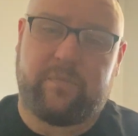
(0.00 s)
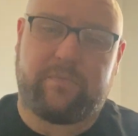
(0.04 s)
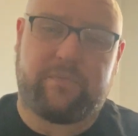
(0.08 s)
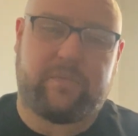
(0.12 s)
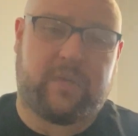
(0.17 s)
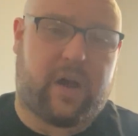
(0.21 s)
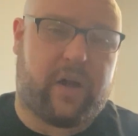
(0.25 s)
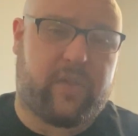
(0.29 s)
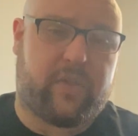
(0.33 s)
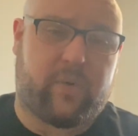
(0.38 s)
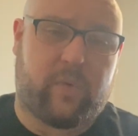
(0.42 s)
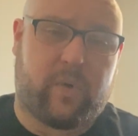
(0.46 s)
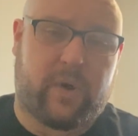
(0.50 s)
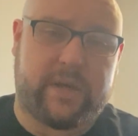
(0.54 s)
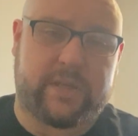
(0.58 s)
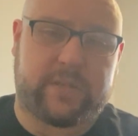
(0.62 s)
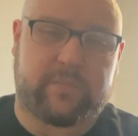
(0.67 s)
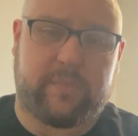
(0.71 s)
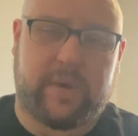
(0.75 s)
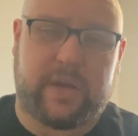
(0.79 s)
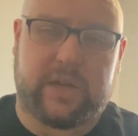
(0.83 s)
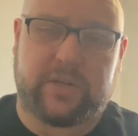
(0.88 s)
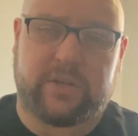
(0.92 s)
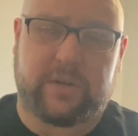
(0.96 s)
Otherwise,
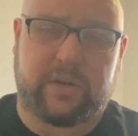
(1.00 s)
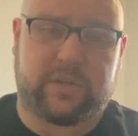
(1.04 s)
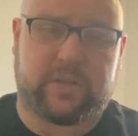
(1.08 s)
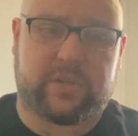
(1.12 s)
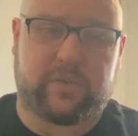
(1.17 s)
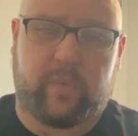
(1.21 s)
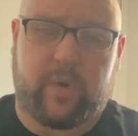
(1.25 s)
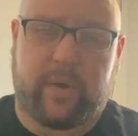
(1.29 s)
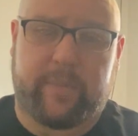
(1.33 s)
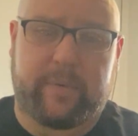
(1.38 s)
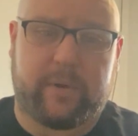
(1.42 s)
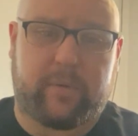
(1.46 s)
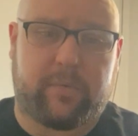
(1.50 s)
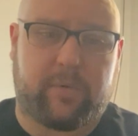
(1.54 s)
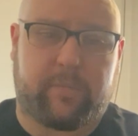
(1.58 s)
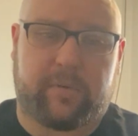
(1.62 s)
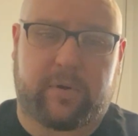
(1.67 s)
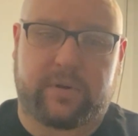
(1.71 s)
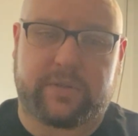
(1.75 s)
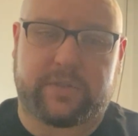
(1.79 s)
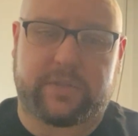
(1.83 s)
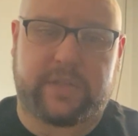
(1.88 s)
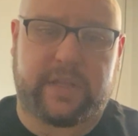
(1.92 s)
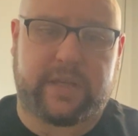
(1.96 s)
make sure it's a reputable
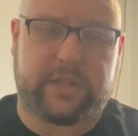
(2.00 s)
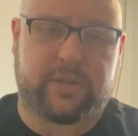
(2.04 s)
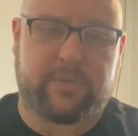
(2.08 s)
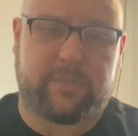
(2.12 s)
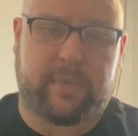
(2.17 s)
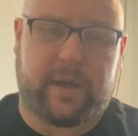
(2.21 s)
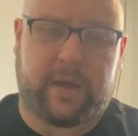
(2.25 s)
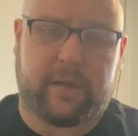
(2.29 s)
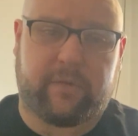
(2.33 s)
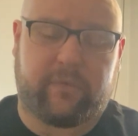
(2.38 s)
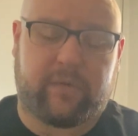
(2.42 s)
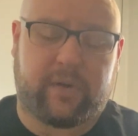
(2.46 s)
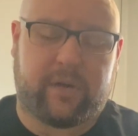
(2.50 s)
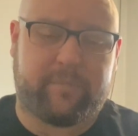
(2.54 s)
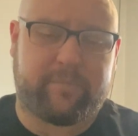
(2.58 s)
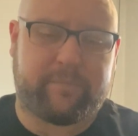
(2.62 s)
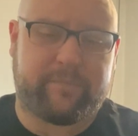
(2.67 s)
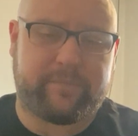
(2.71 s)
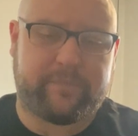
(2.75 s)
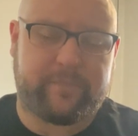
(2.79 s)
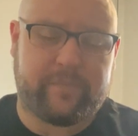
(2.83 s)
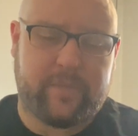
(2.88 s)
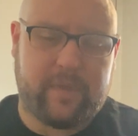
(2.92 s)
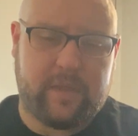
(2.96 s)
person that you're buying from,
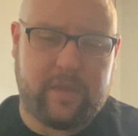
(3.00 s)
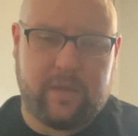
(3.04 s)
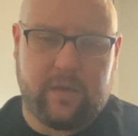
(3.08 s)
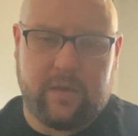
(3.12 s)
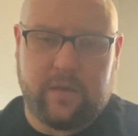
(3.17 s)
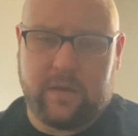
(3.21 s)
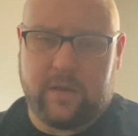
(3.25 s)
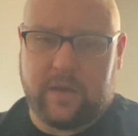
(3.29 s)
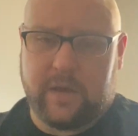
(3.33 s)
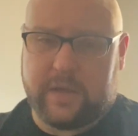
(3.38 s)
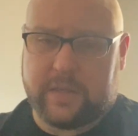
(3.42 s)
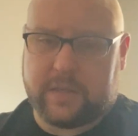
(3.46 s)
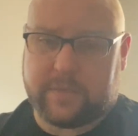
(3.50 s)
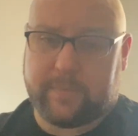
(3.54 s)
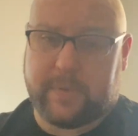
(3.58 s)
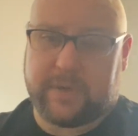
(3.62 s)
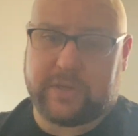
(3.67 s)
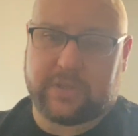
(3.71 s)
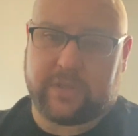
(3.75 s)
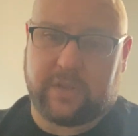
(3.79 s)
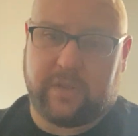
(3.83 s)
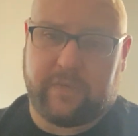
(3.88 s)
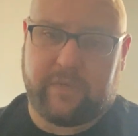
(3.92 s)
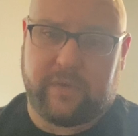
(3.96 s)

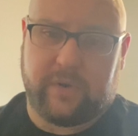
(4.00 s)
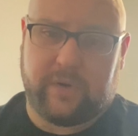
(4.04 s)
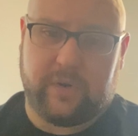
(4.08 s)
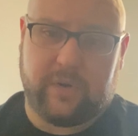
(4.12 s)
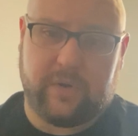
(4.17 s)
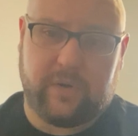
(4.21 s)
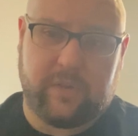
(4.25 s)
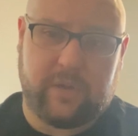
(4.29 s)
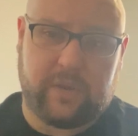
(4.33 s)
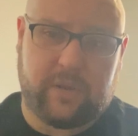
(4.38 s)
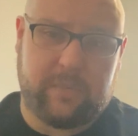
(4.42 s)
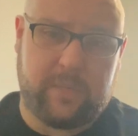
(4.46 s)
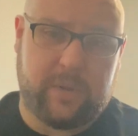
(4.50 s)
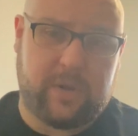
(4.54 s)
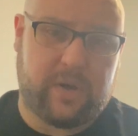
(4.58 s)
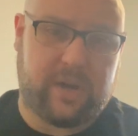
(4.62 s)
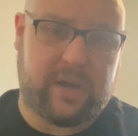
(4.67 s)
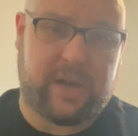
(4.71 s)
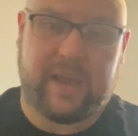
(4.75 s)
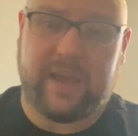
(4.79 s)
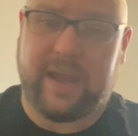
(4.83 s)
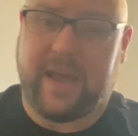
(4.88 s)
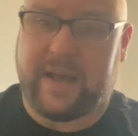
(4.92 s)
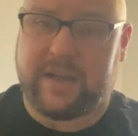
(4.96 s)
especially if you're new to the
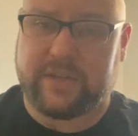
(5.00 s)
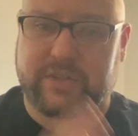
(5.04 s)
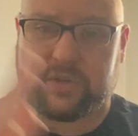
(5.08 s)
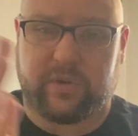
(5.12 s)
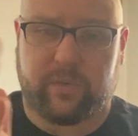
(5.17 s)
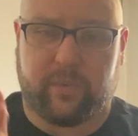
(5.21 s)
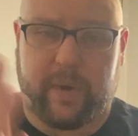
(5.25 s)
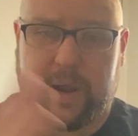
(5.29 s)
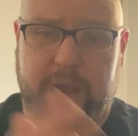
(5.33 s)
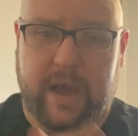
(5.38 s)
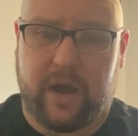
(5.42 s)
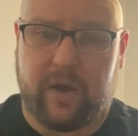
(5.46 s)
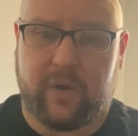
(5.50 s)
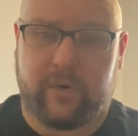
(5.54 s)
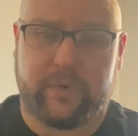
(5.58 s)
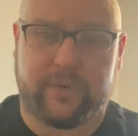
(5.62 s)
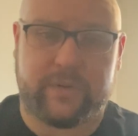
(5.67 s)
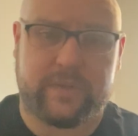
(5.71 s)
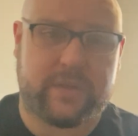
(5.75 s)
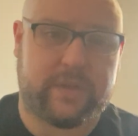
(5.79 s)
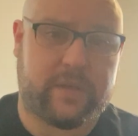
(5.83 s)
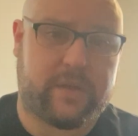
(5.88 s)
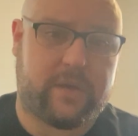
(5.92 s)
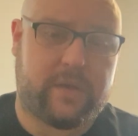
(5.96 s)
community. Ask
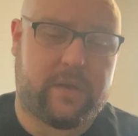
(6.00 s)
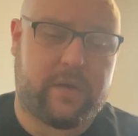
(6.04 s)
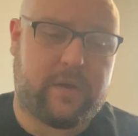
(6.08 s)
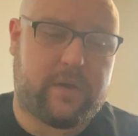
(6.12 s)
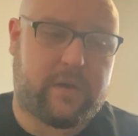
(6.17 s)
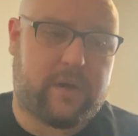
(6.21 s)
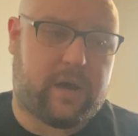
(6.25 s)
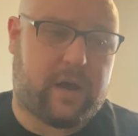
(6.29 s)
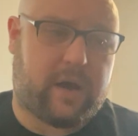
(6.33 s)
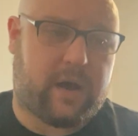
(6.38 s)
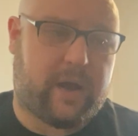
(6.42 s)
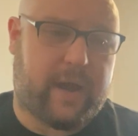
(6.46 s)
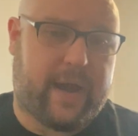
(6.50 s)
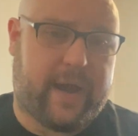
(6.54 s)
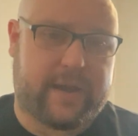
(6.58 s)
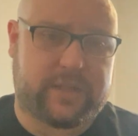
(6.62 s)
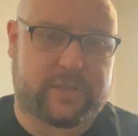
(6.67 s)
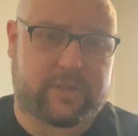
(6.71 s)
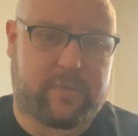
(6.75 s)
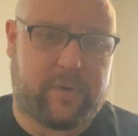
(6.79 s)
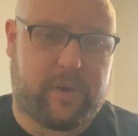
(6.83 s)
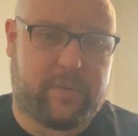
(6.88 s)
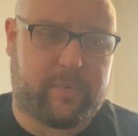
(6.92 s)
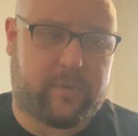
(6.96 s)
around.
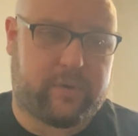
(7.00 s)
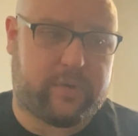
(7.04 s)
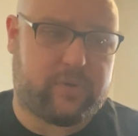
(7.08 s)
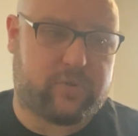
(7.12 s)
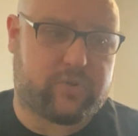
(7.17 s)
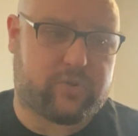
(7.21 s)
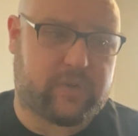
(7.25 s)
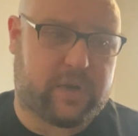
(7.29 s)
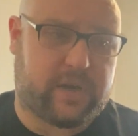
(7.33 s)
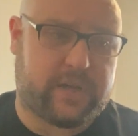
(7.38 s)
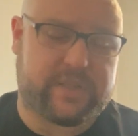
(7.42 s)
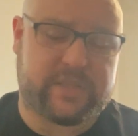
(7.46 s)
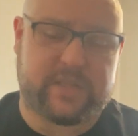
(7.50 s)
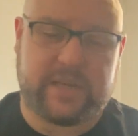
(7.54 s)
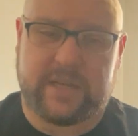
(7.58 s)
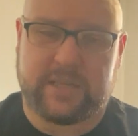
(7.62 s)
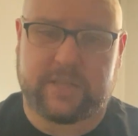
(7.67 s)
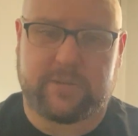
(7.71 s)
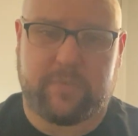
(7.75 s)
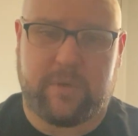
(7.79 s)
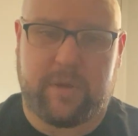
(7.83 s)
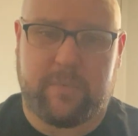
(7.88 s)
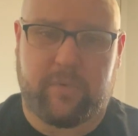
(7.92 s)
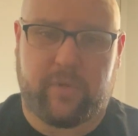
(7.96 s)
Ask people you trust.
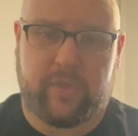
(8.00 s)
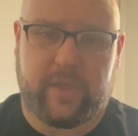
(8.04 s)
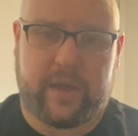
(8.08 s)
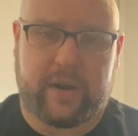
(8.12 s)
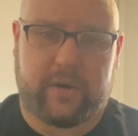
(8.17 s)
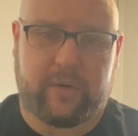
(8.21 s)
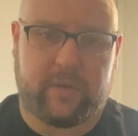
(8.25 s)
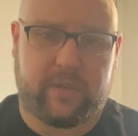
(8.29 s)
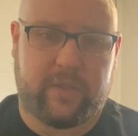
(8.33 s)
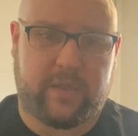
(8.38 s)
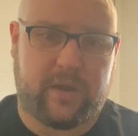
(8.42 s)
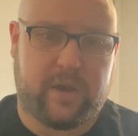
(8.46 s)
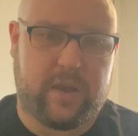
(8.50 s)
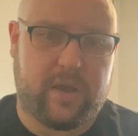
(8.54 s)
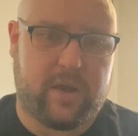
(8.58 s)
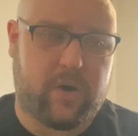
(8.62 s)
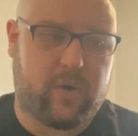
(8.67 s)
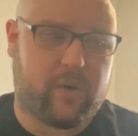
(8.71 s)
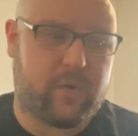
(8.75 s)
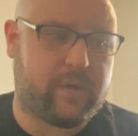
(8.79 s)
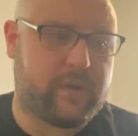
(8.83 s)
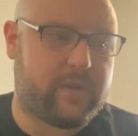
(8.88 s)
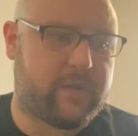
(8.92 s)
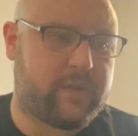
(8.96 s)
Ask people that are in the know.